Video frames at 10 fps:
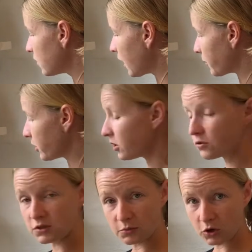going to
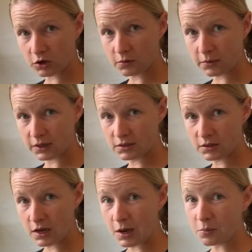use some cotton buds,
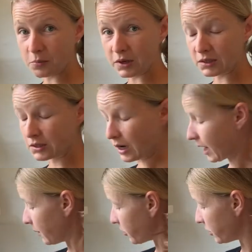but
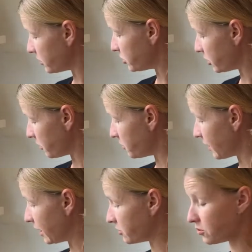I'm going to show you
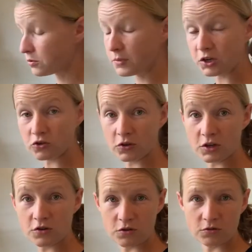how to make sure
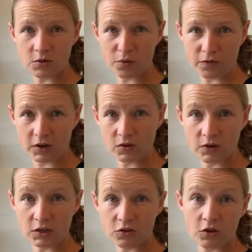that you use them
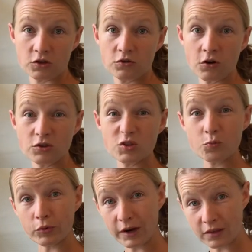effectively so that you don't
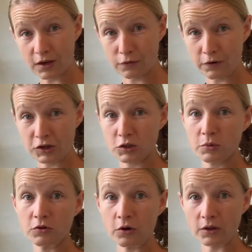spread the infection,
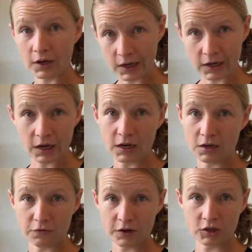but rather clean any
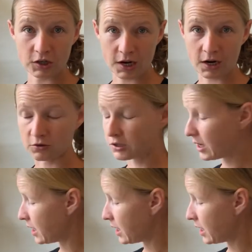infection out.